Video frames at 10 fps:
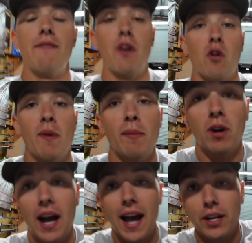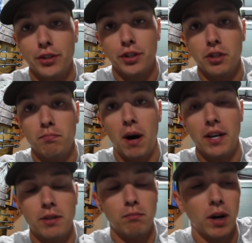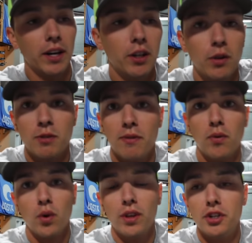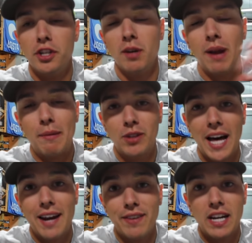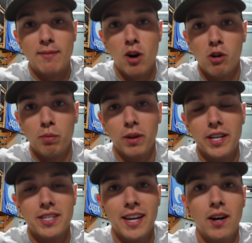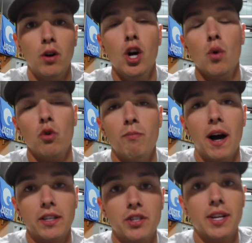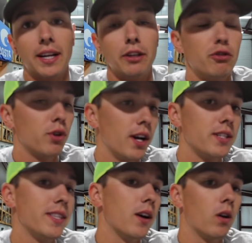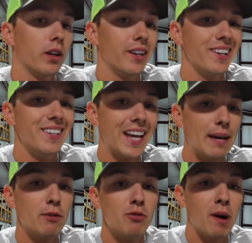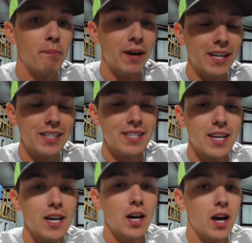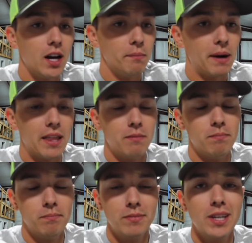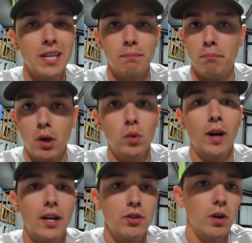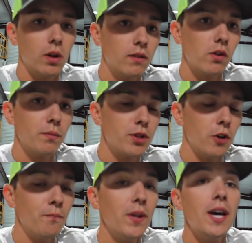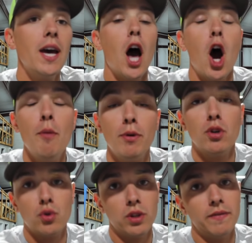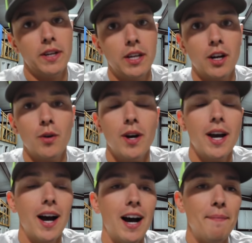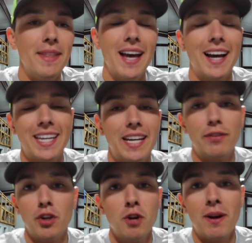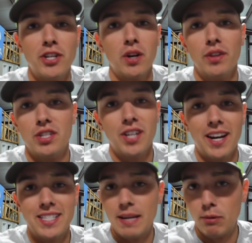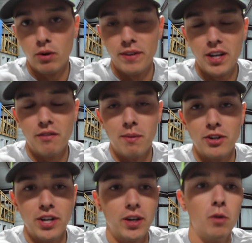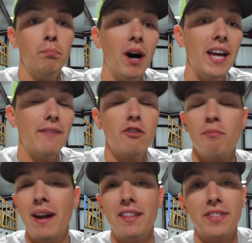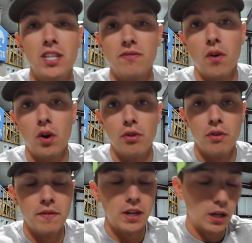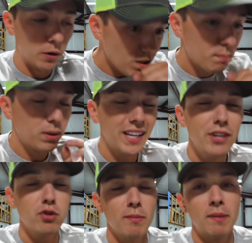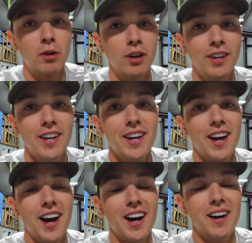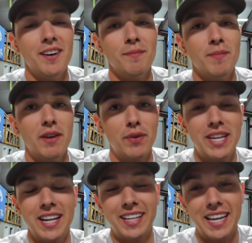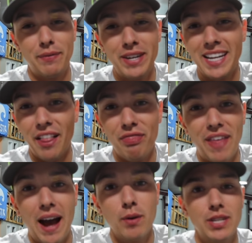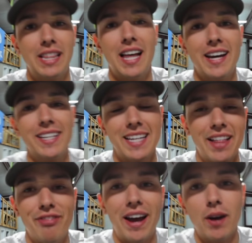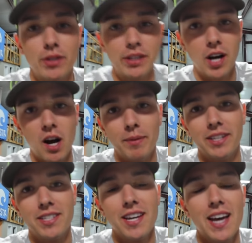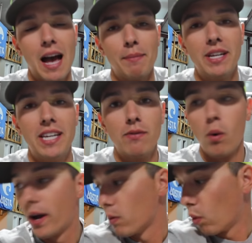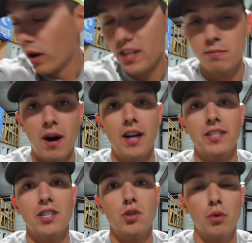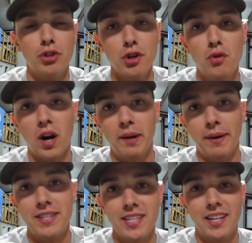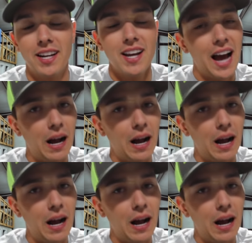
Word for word: If y'all remember, I actually just bought some brand new ones before this year, but I'm glad I've got them all replaced now with boxes that I can trust that aren't going to damage my bait um, by getting boat rash all over them. So hope you enjoyed the video. Um, th again, if you're new to my channel, this is not a typical video for my channel, but if you've made it this far through the video, please remember um, if we get a, if we can get a thousand likes and a thousand comments, I'm going to give away one of these boxes with two crankbaits in it.